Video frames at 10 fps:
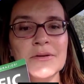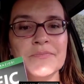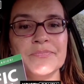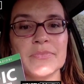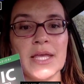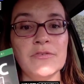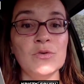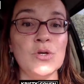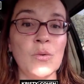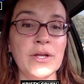if you go
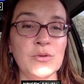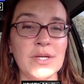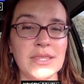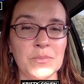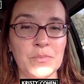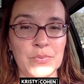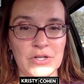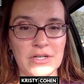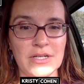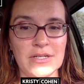and you get the book,
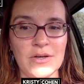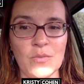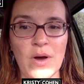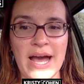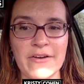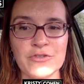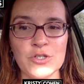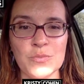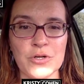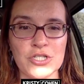after you
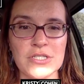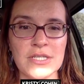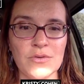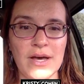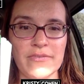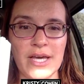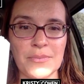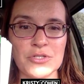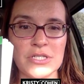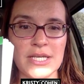purchase it, you'll have the option to
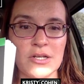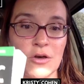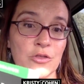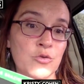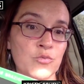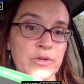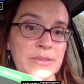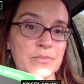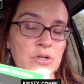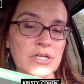get all 3
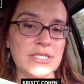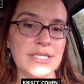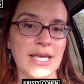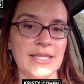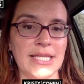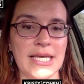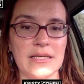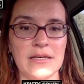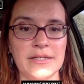books and like a